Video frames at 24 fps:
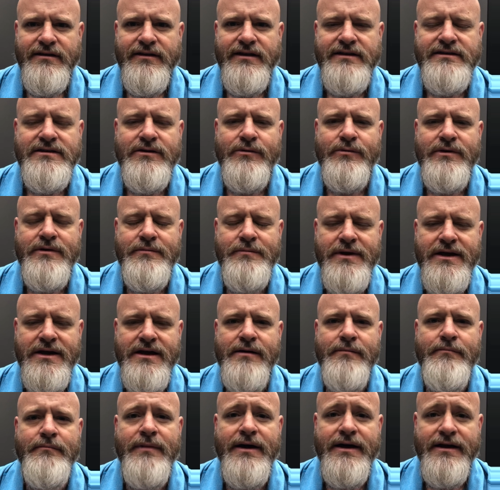That's how we
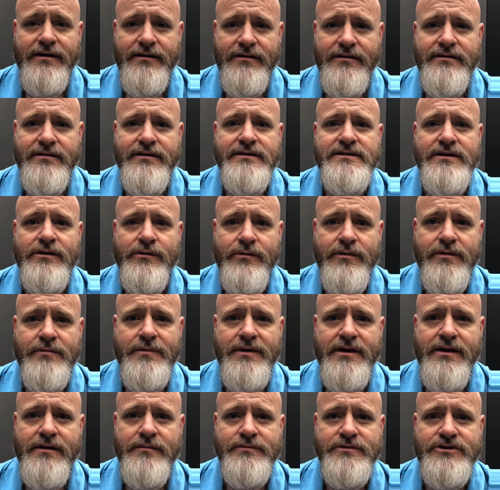become better. That's how we
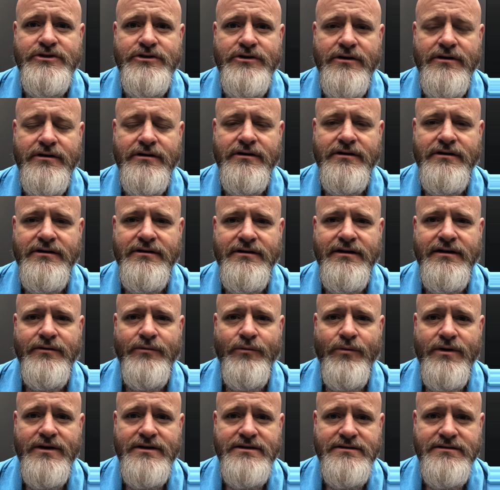become stronger
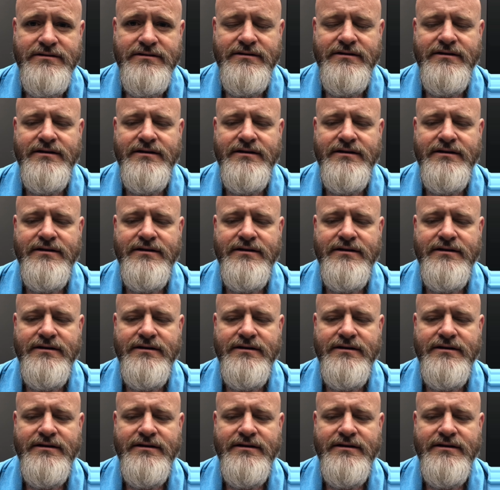and wiser.